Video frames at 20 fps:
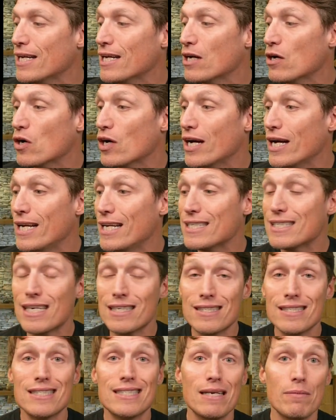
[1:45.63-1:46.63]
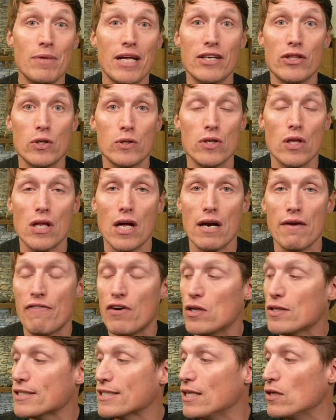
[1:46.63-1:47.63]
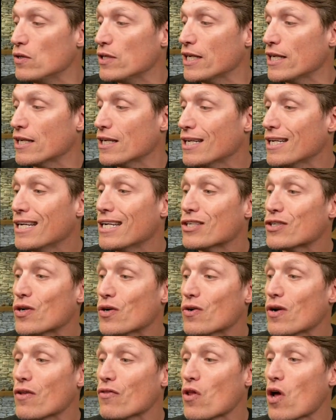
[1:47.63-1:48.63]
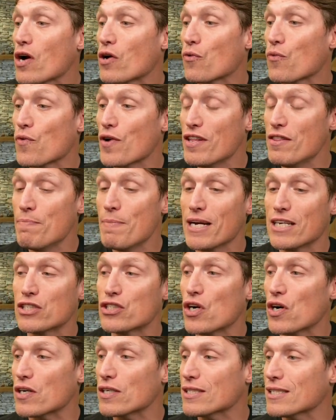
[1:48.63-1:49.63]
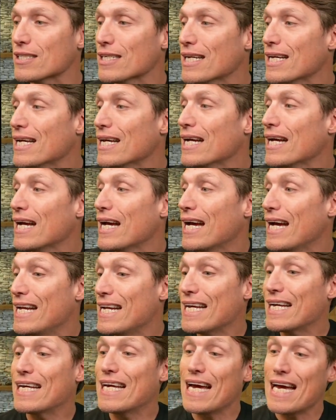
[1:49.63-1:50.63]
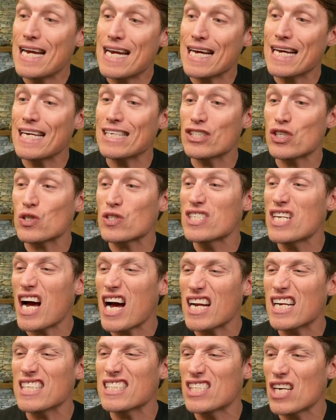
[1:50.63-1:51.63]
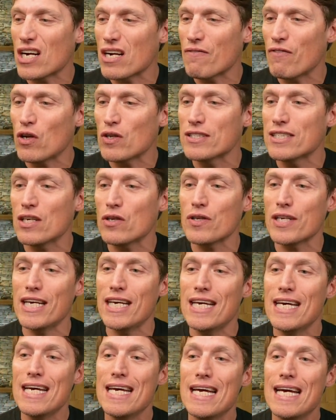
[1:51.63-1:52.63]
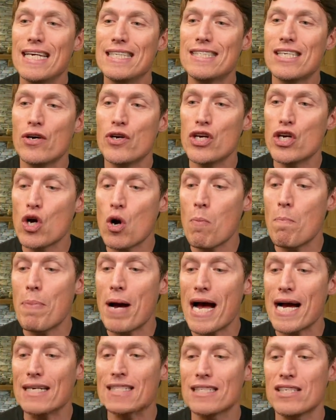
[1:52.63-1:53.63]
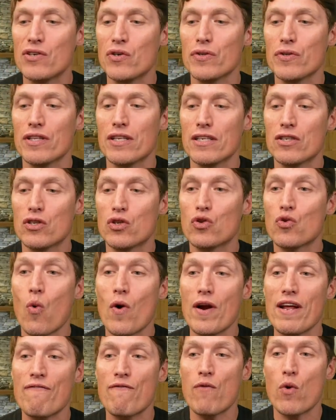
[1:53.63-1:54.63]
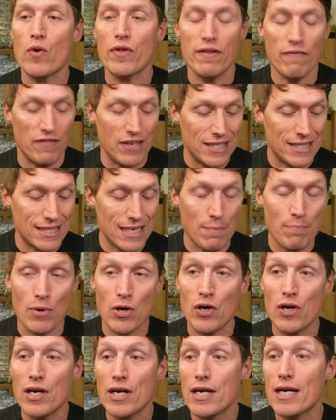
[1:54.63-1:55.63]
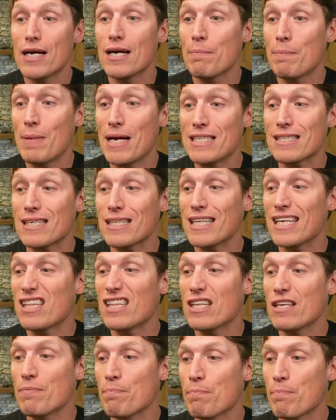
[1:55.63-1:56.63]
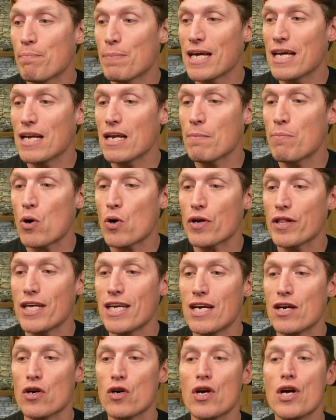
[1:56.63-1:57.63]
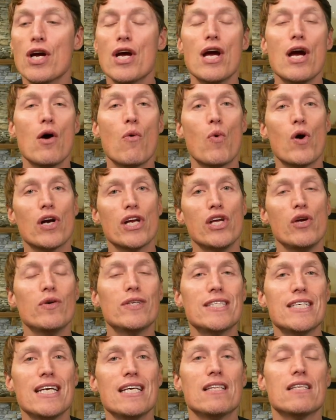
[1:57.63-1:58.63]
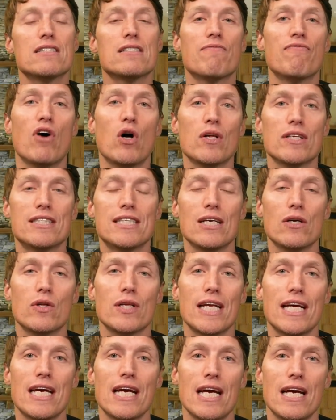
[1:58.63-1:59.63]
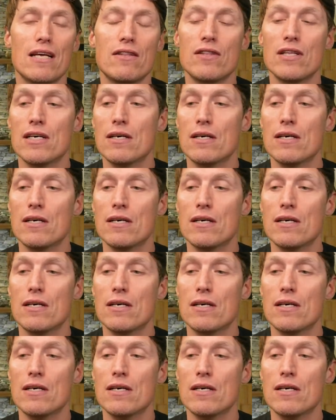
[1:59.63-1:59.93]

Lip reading: And it doesn't seem like there's a lot of volatility. Turn on logarithmic charts. And again, I guess there's not a ton of volatility until you go back till the 24th of December, basically the beginning part of the year, where you see this volatility in the